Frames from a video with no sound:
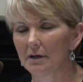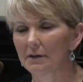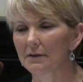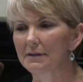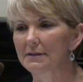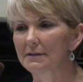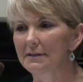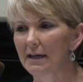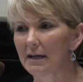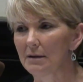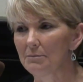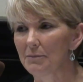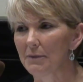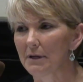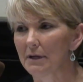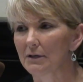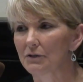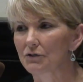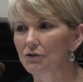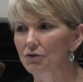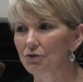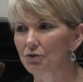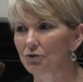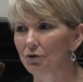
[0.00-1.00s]
The same thing
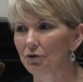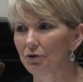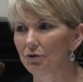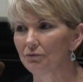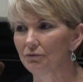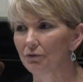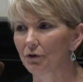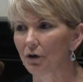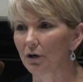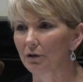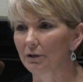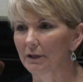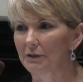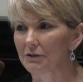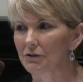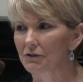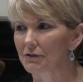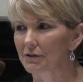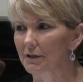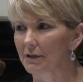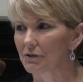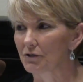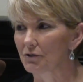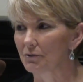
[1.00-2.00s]
is true for our
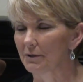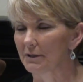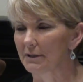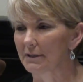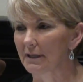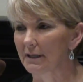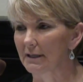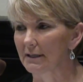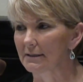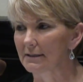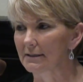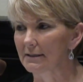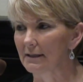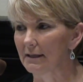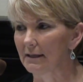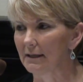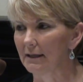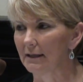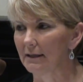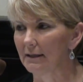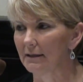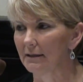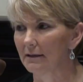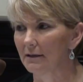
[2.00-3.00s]
legislature in
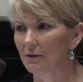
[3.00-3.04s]
Tennessee.